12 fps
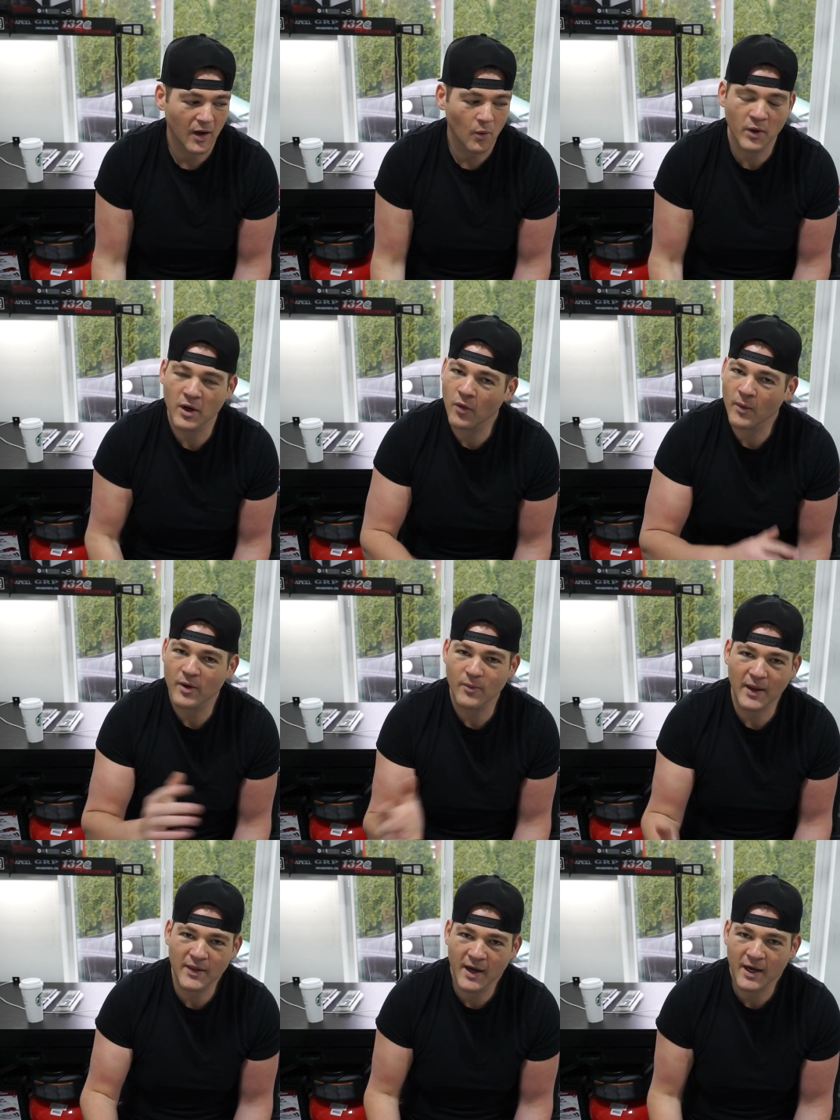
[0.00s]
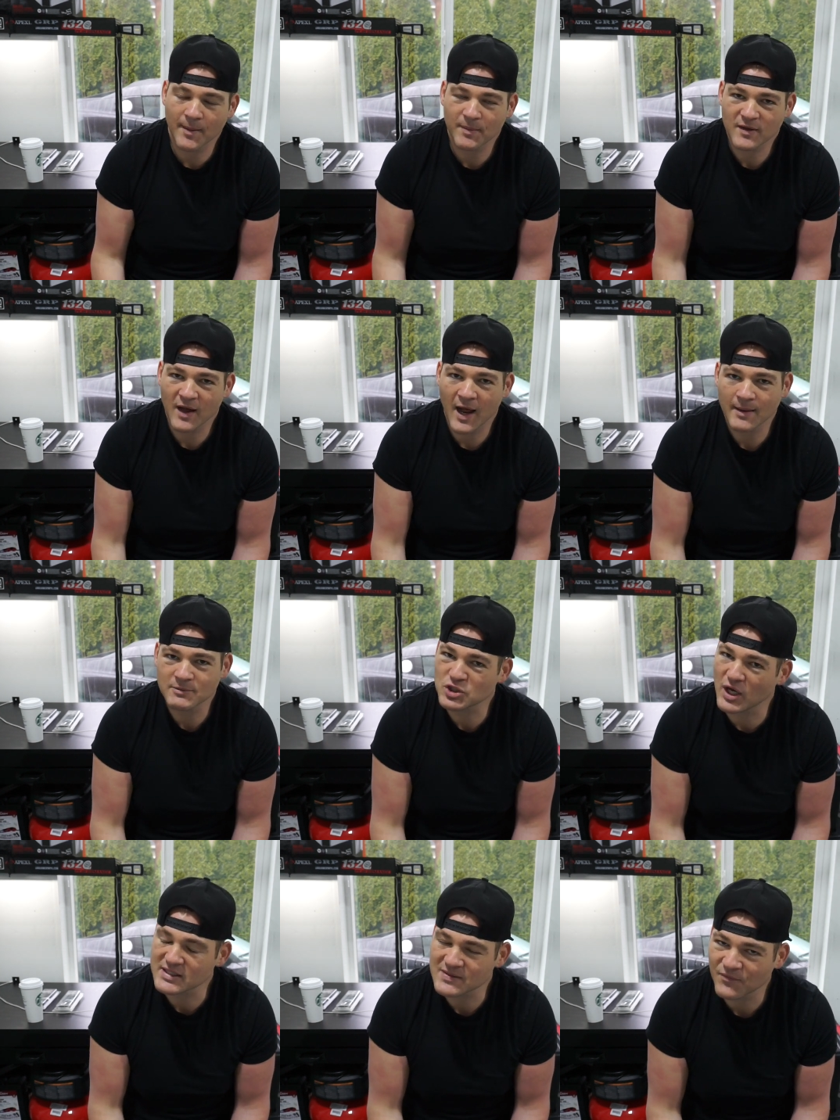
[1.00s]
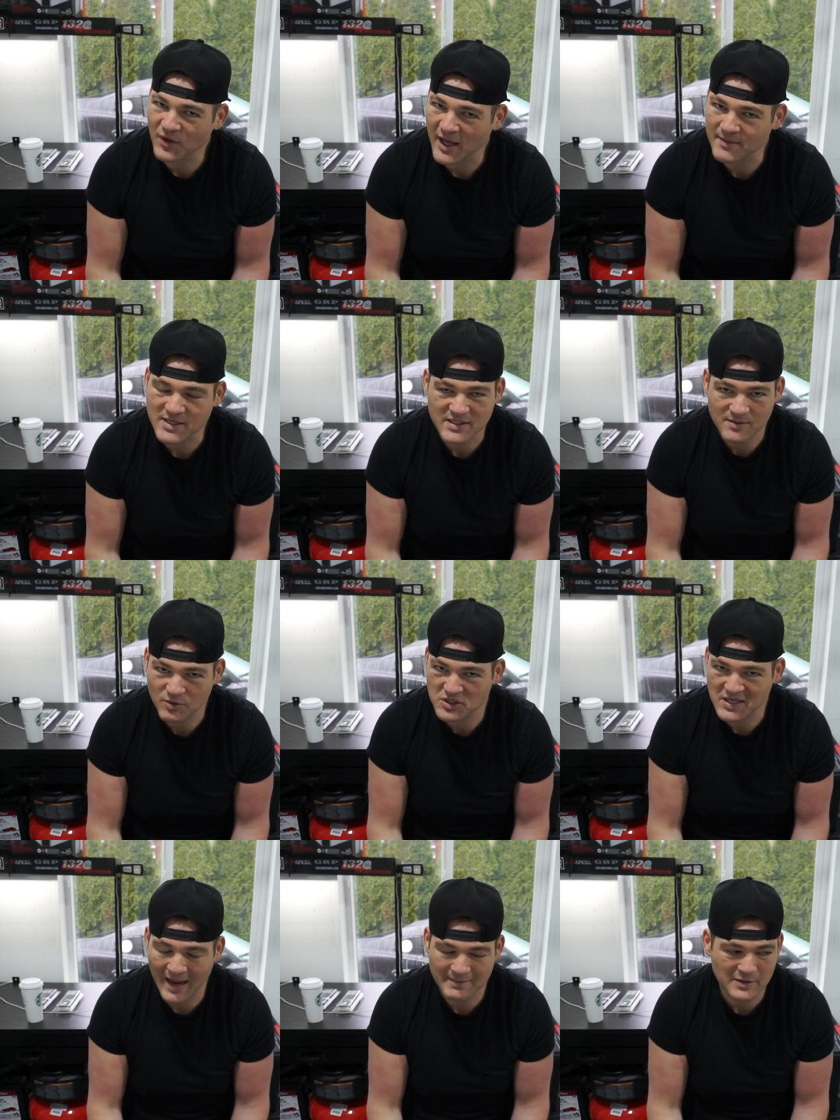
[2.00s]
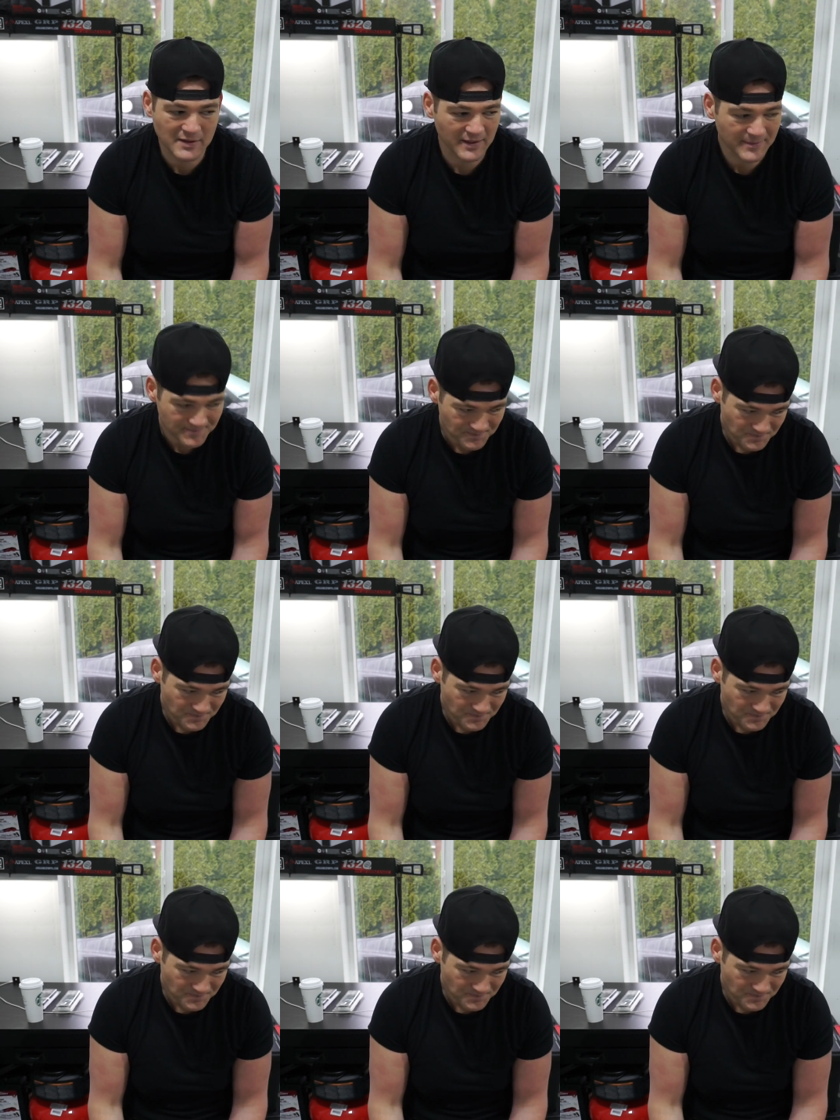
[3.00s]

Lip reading: Went all the way to Red Line a couple times, shot some flames, had some good times with it.